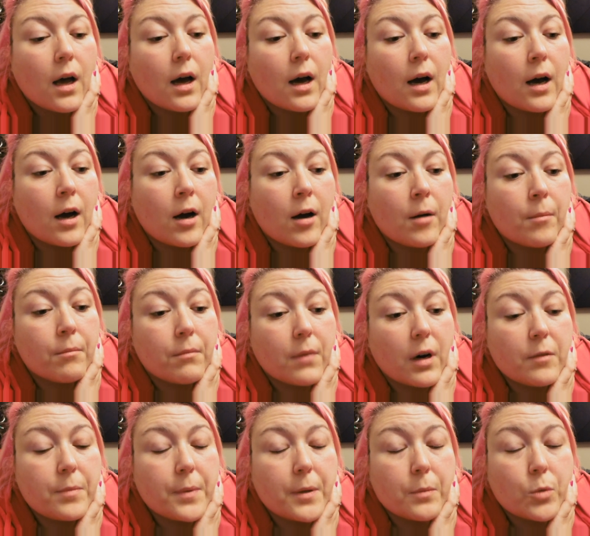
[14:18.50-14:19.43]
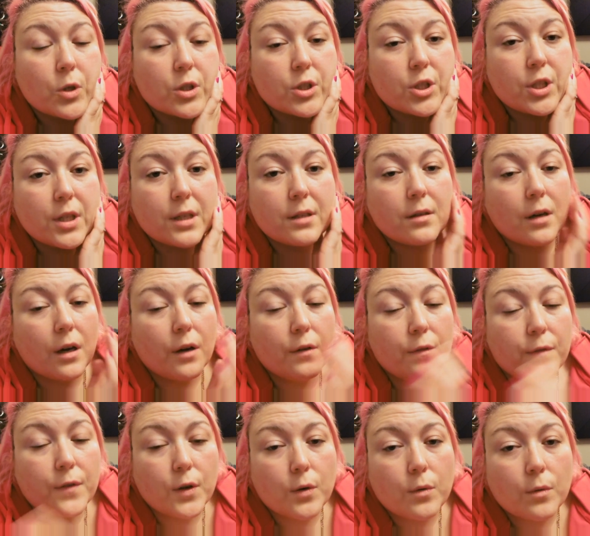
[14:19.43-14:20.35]
Um, I've been watching a
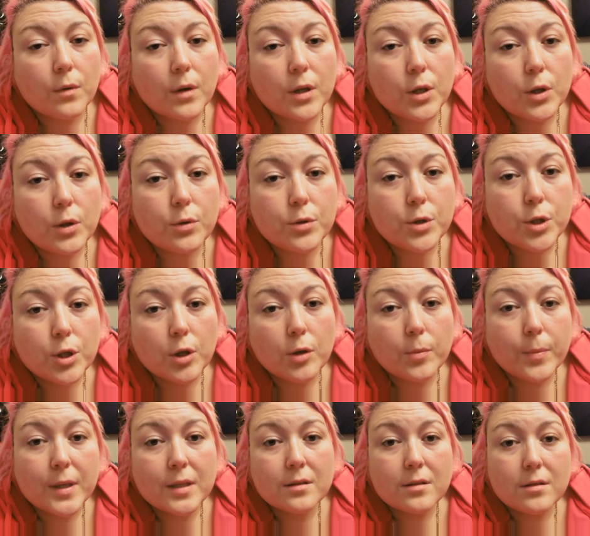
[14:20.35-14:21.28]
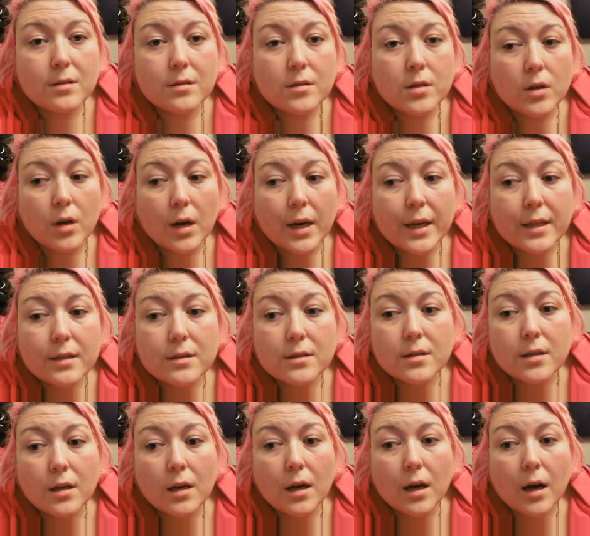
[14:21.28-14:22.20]
few YouTubers
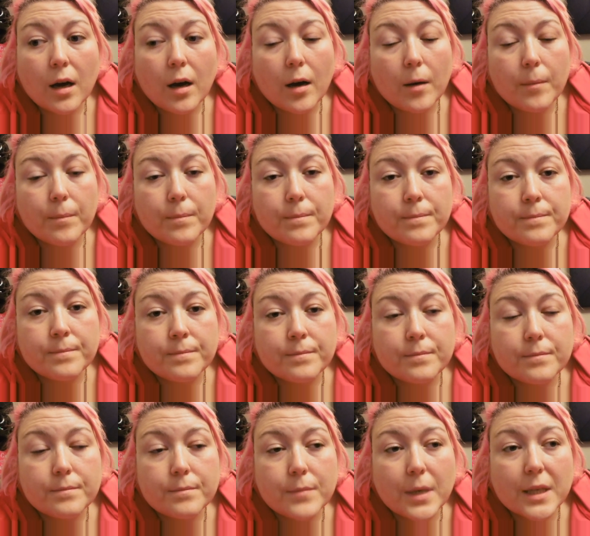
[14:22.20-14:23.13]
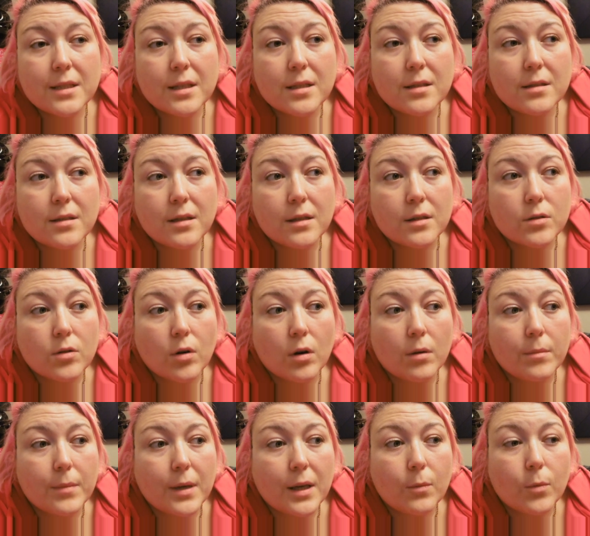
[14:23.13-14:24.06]
tonight. Um, my sister's
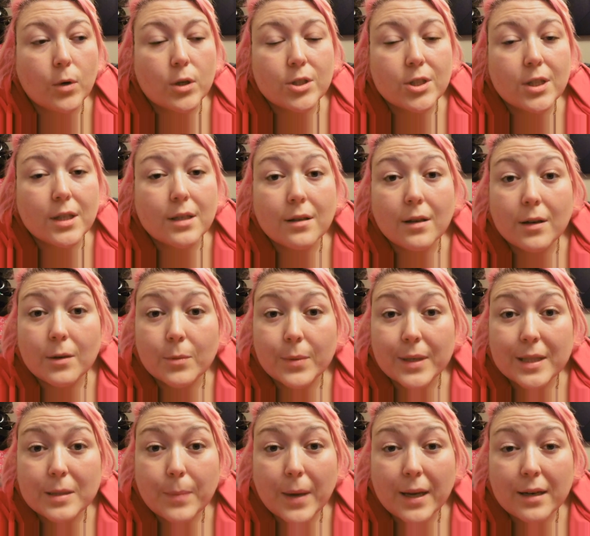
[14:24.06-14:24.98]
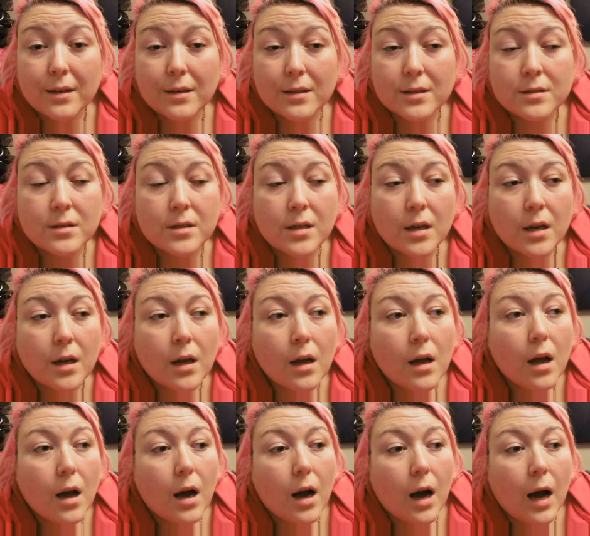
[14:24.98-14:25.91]
got me watching Louise Pentland.
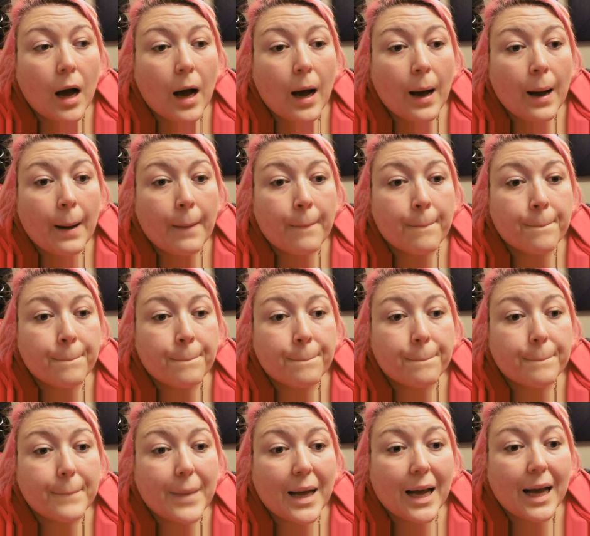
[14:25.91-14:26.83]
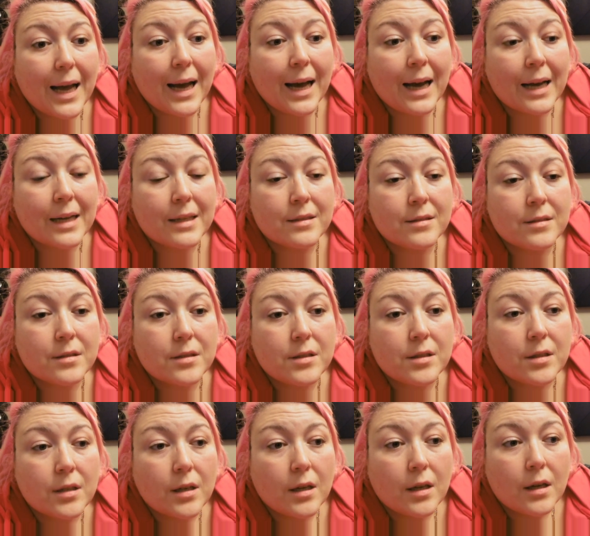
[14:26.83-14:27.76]
Um, and
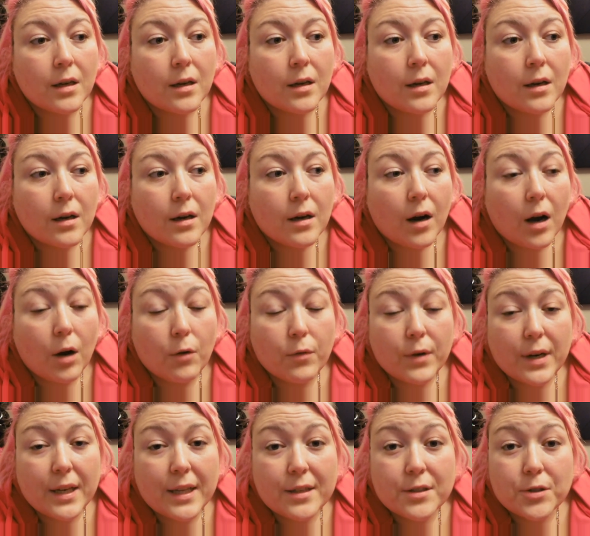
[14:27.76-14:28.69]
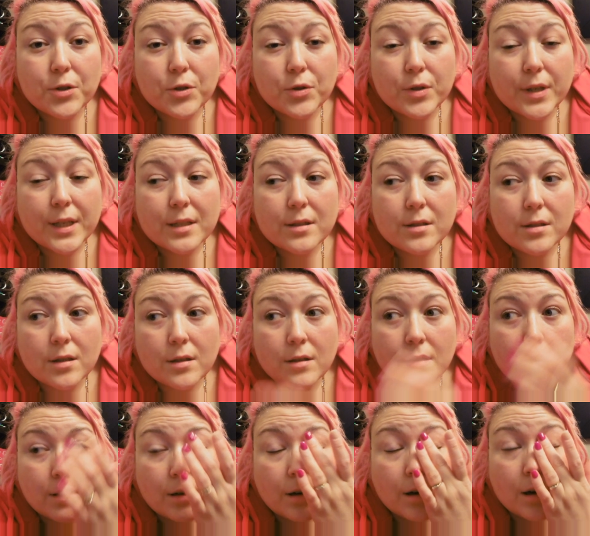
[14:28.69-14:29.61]
I really enjoyed
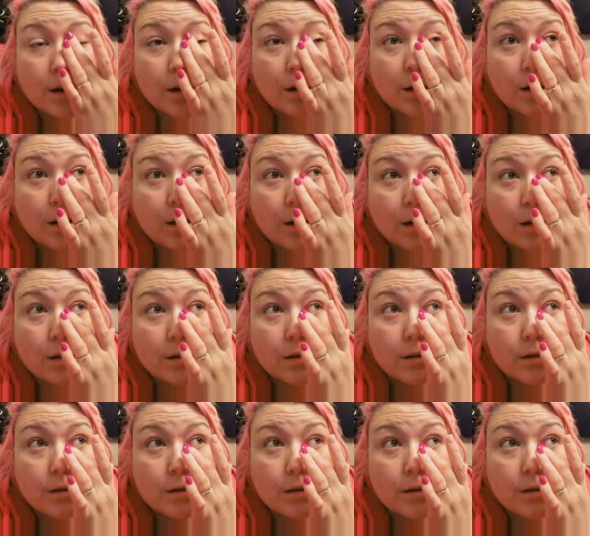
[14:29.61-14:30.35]
her,